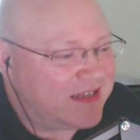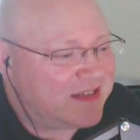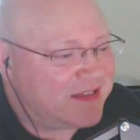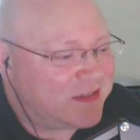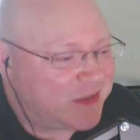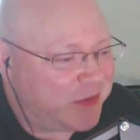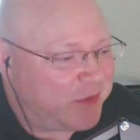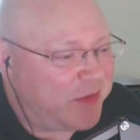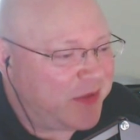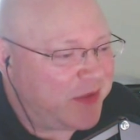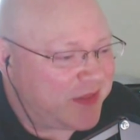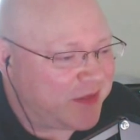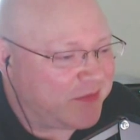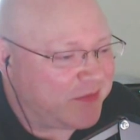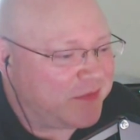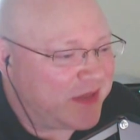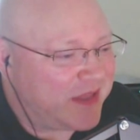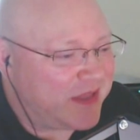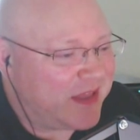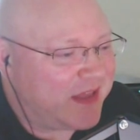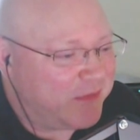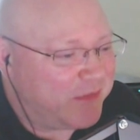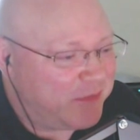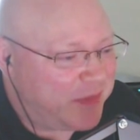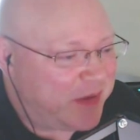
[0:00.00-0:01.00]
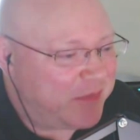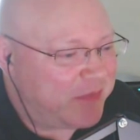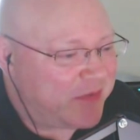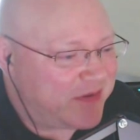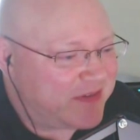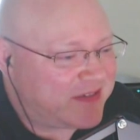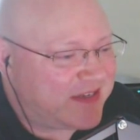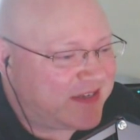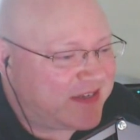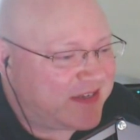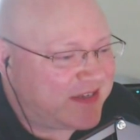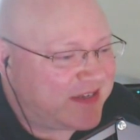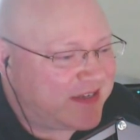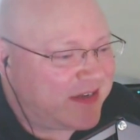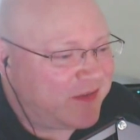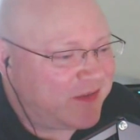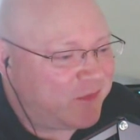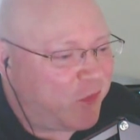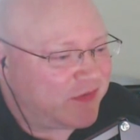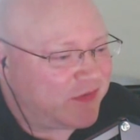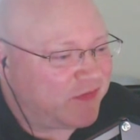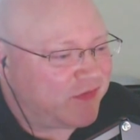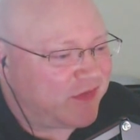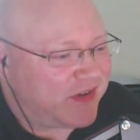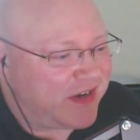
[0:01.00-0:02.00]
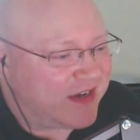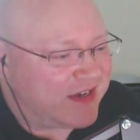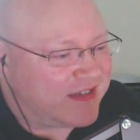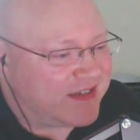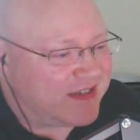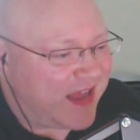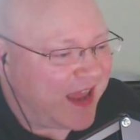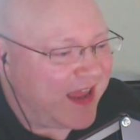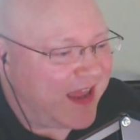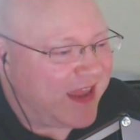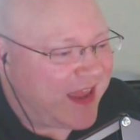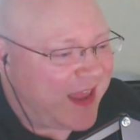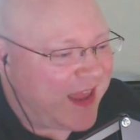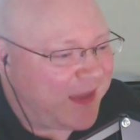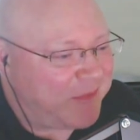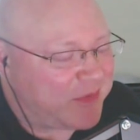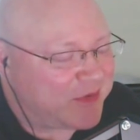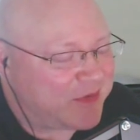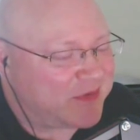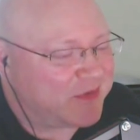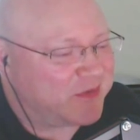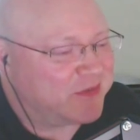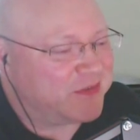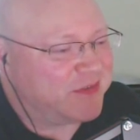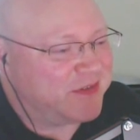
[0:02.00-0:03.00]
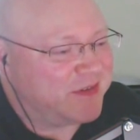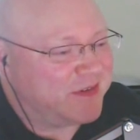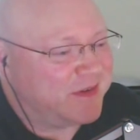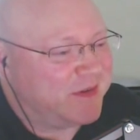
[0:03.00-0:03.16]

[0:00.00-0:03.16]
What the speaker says: some of them, people did watch for an entire episode.